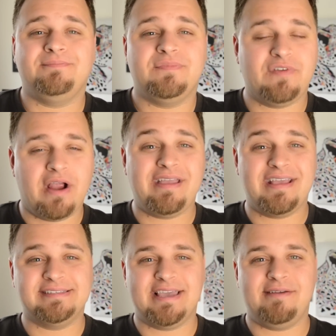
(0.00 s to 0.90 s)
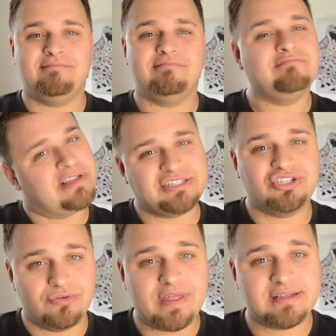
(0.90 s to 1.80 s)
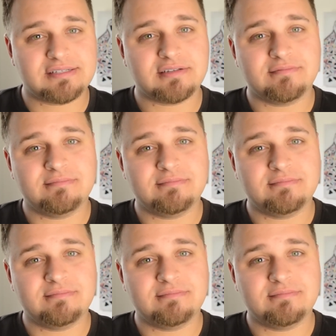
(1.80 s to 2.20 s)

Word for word: Very easy. Let's do this.